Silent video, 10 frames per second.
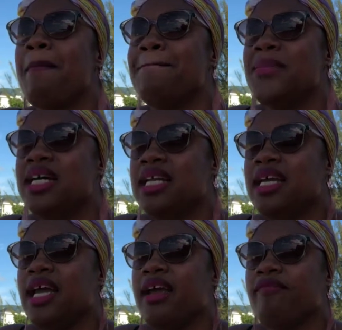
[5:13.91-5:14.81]

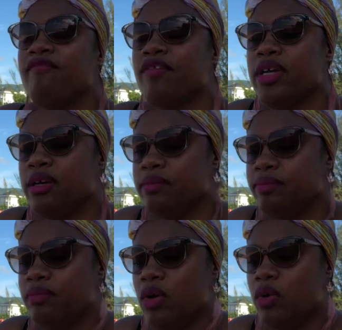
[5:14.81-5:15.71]
money, and freedom,
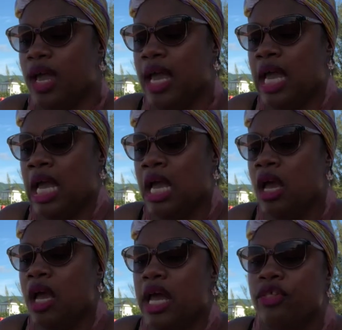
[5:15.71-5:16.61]
okay,
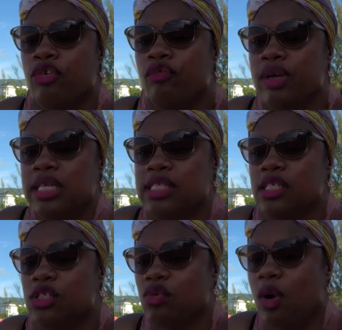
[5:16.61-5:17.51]
and the
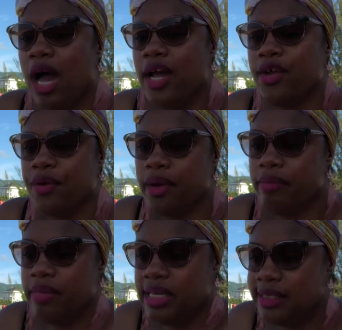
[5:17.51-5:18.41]
reasons why you're
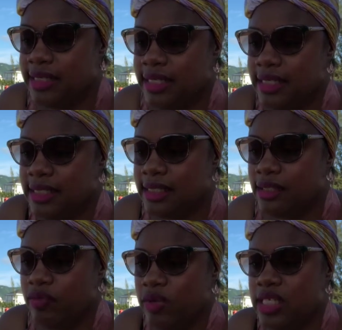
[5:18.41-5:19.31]
in business,
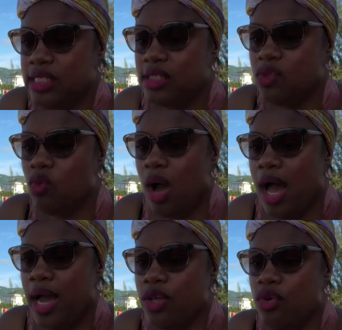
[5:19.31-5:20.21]
the reasons
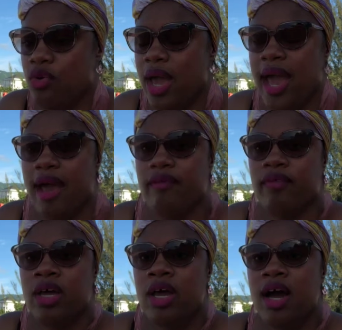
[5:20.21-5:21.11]
why you
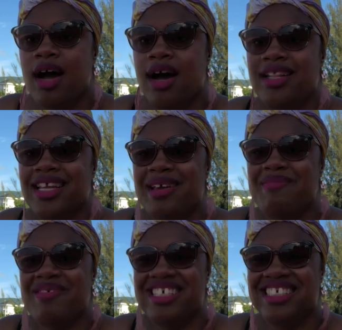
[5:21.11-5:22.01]
have the
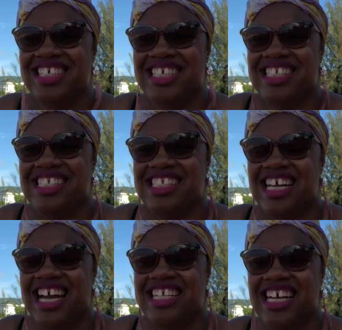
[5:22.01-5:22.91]
ambitions,
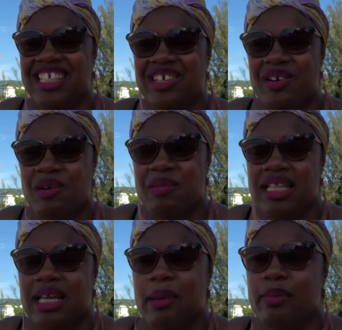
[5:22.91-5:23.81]
hey, Dr.
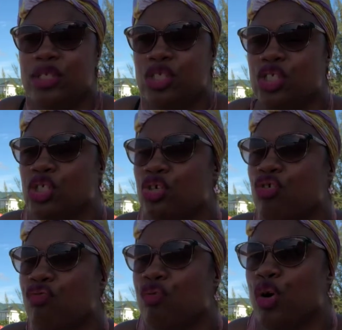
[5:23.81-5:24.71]
Coleman, the ambitions to
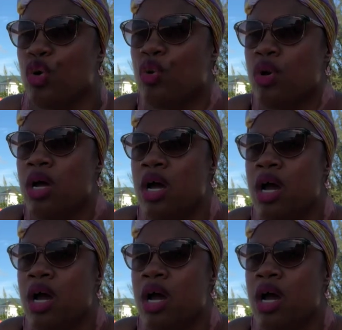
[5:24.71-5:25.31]
grow